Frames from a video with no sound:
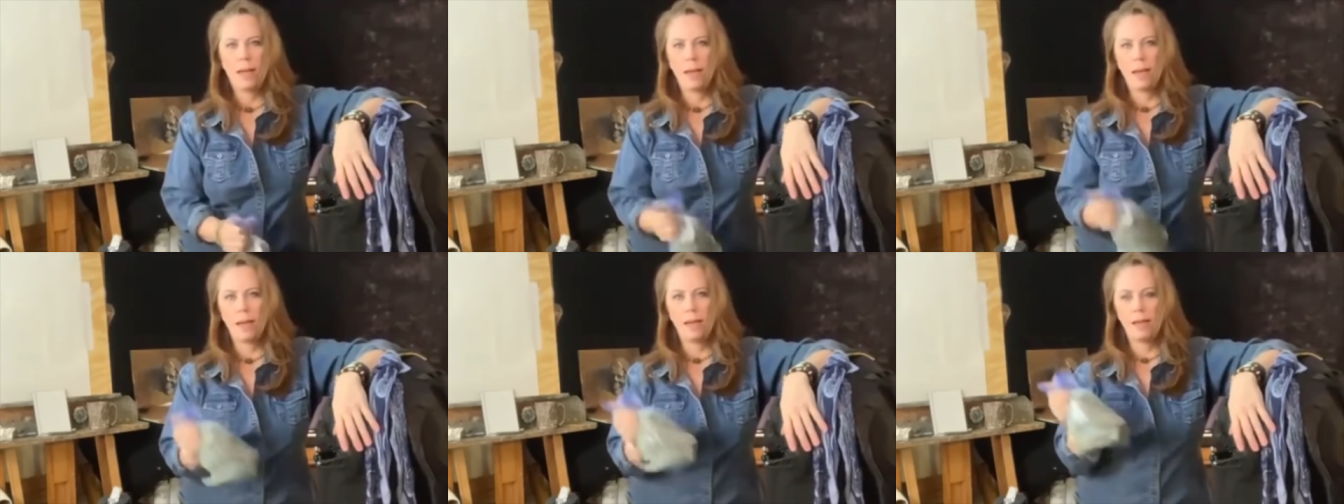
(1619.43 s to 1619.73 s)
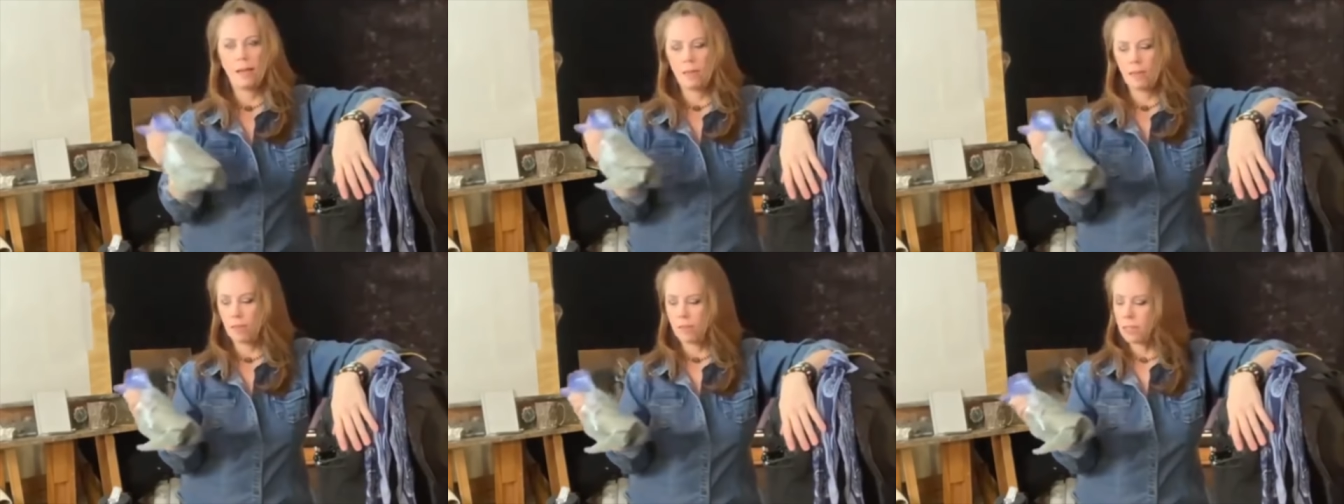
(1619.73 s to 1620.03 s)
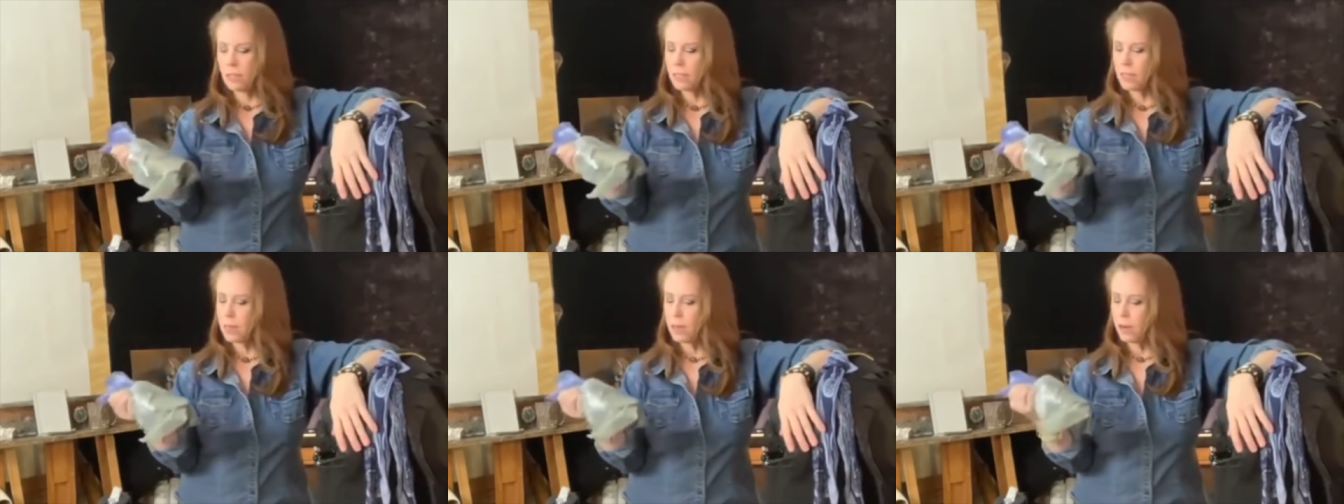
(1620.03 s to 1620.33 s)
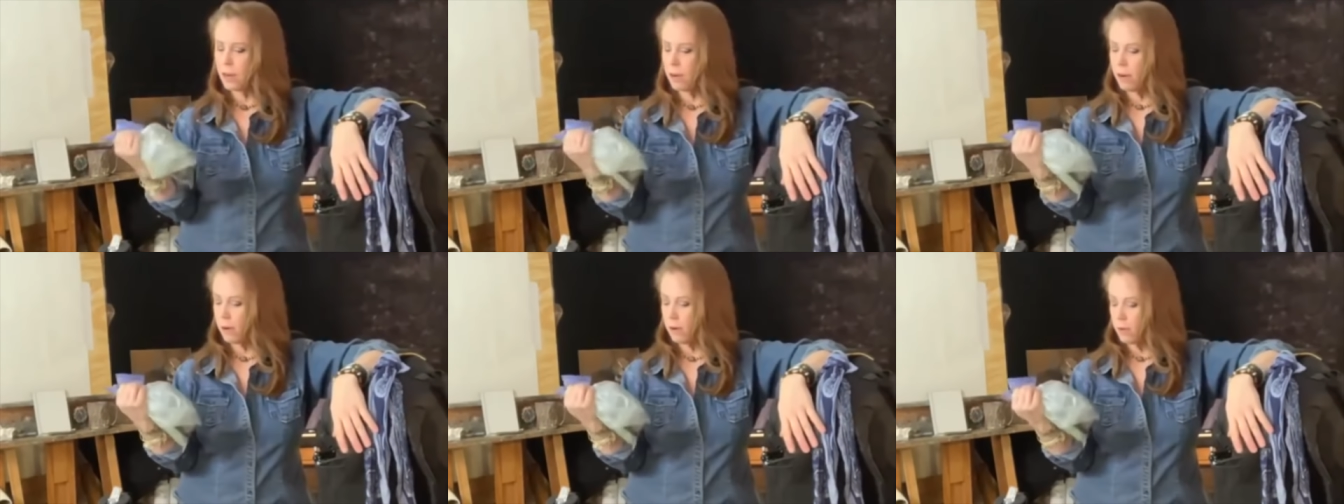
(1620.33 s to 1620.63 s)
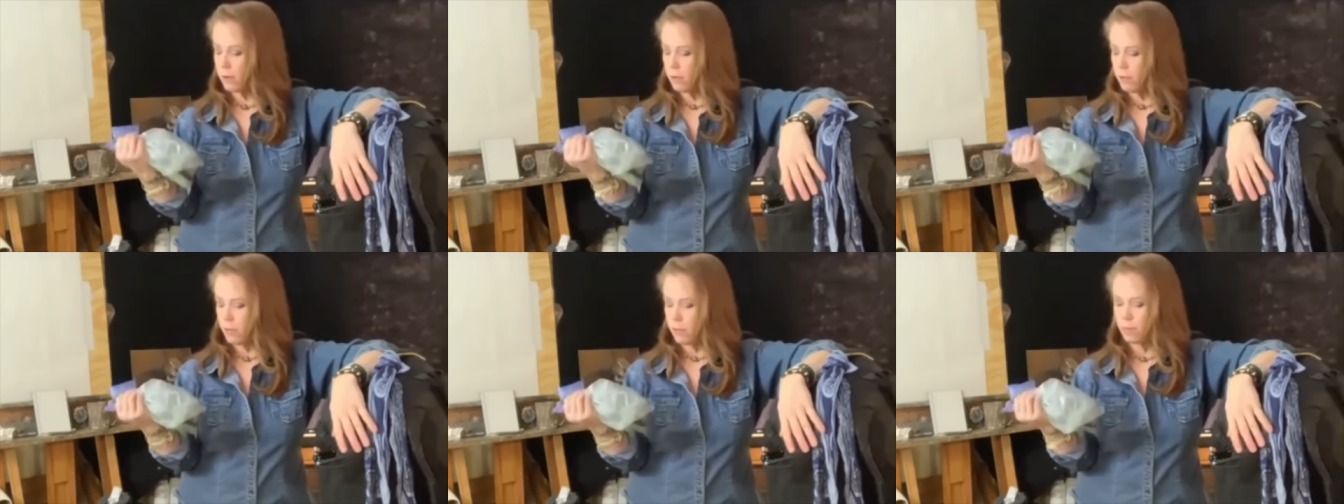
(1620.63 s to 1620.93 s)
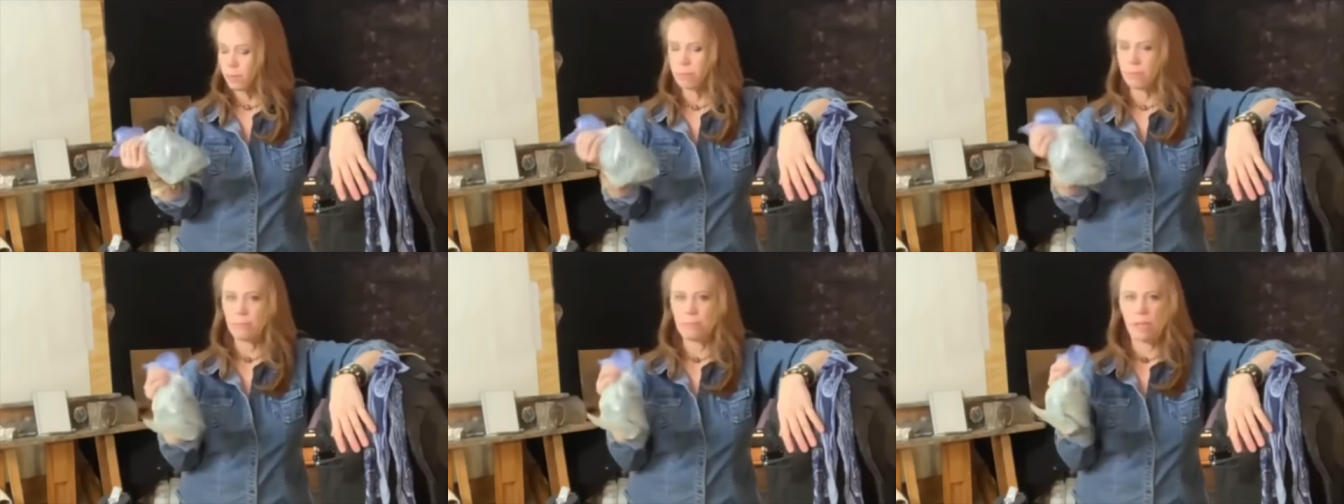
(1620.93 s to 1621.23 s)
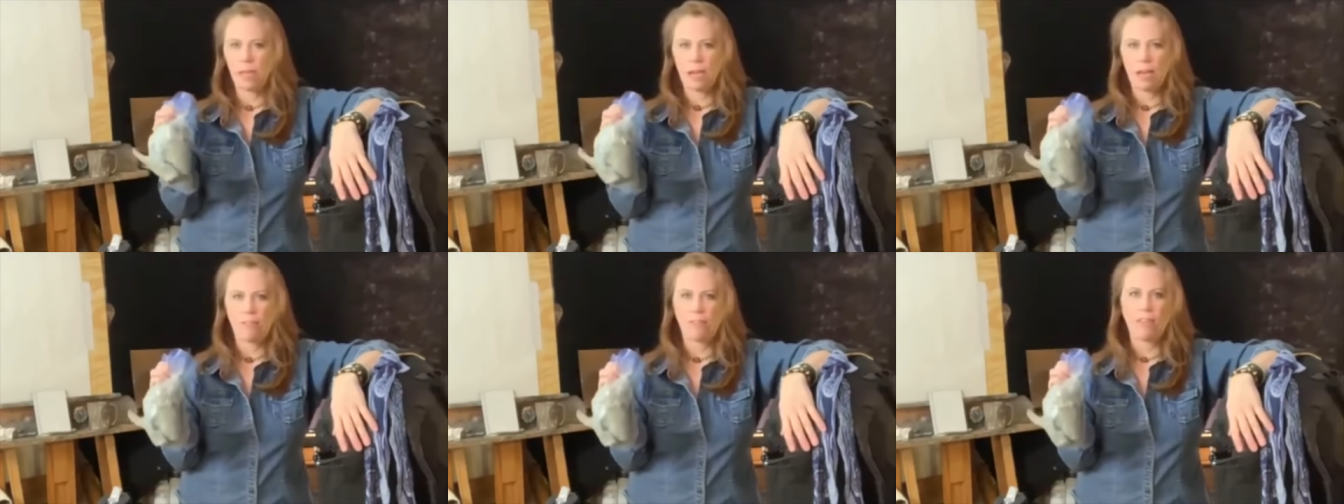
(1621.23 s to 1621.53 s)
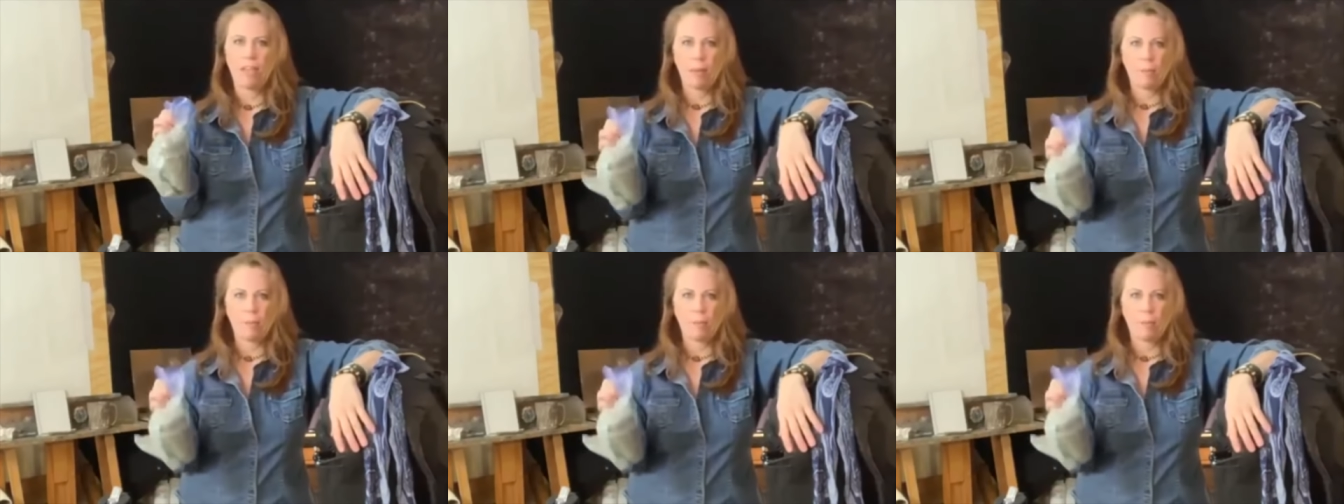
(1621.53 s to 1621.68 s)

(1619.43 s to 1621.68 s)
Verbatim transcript: And things that are, you know, have